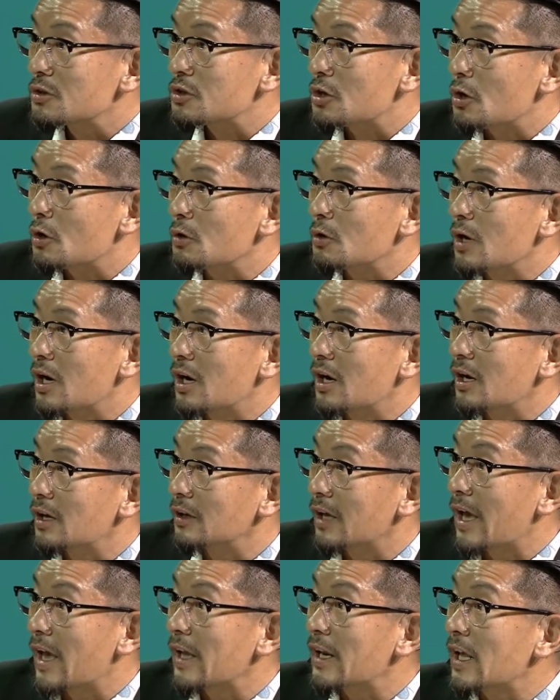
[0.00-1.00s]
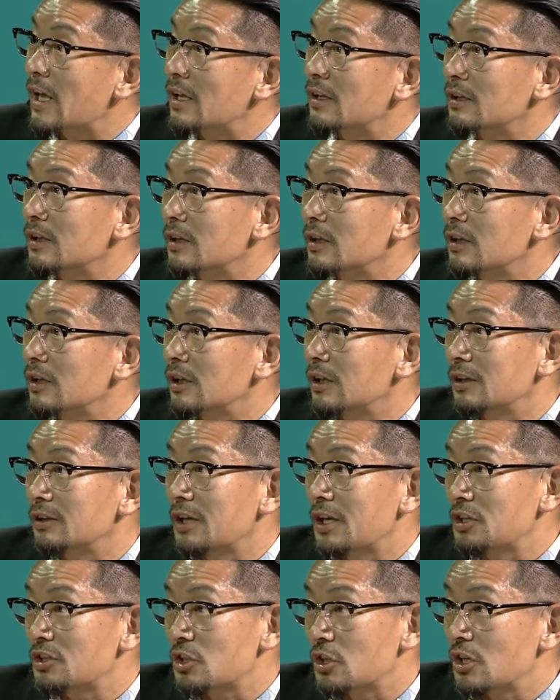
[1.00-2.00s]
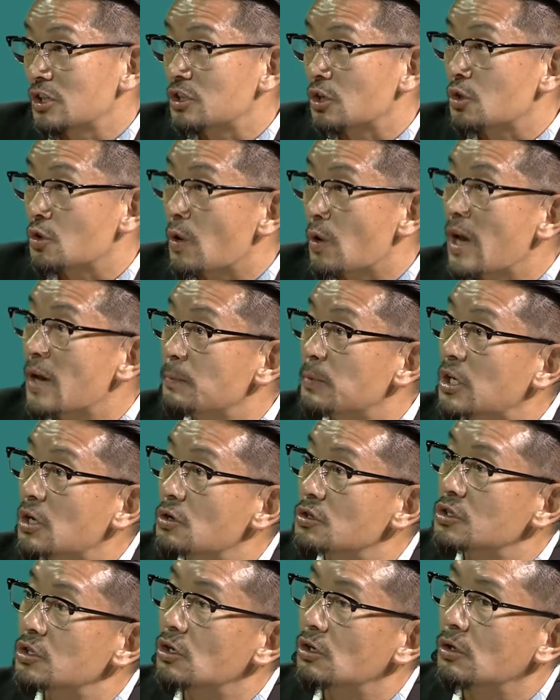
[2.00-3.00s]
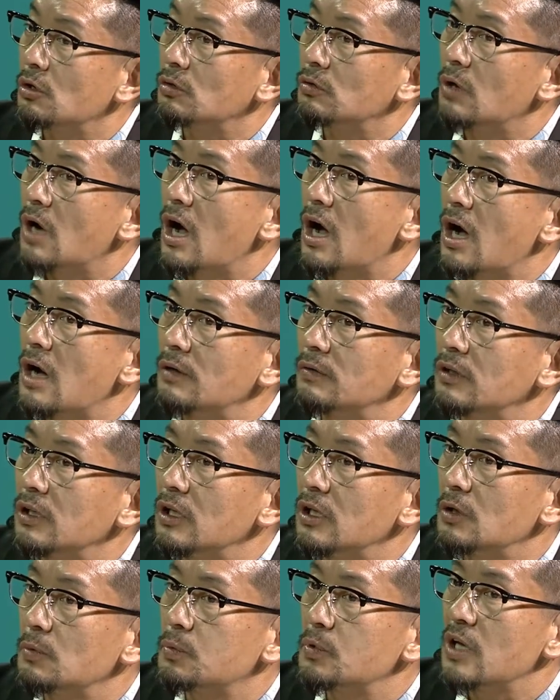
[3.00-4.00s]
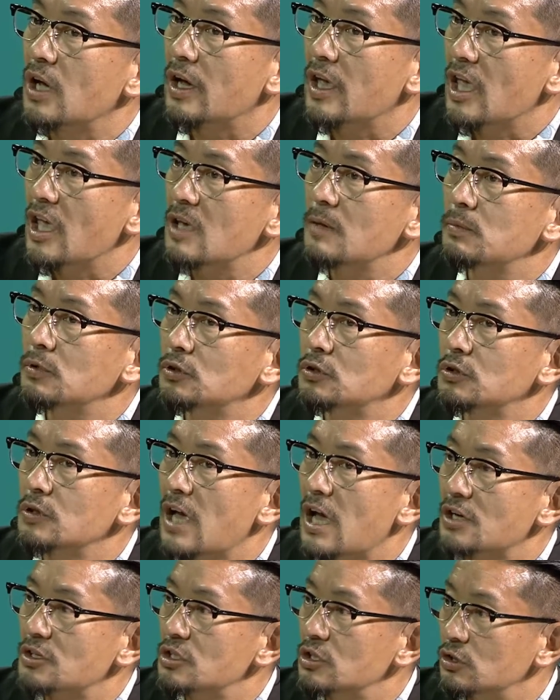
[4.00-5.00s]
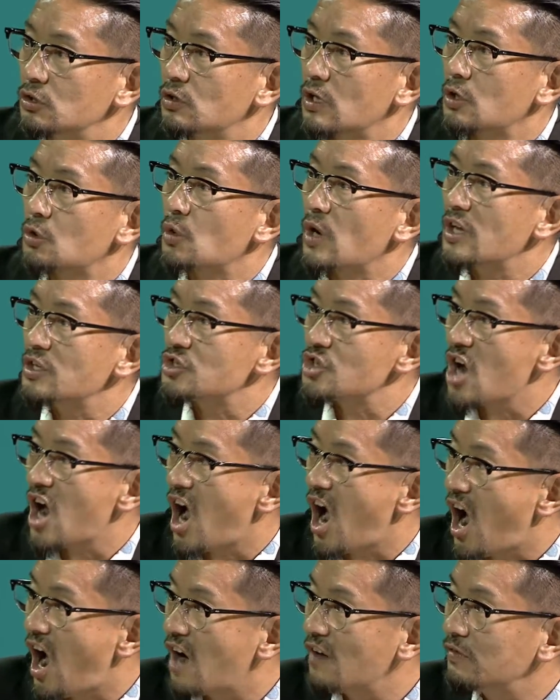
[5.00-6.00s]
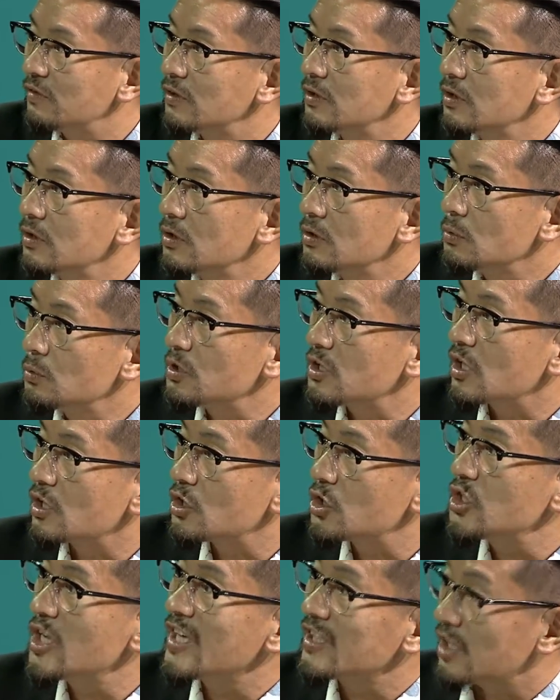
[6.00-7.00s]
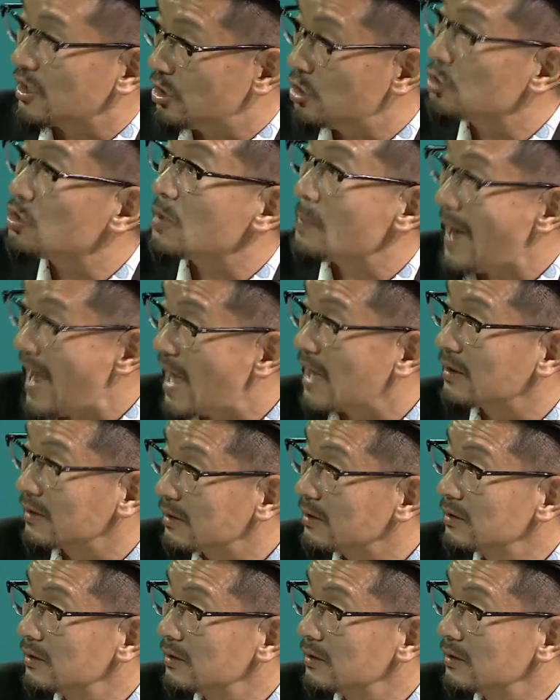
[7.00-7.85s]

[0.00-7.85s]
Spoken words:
So and then it's a great because if we are able to actually do the great job, we can create a new demand.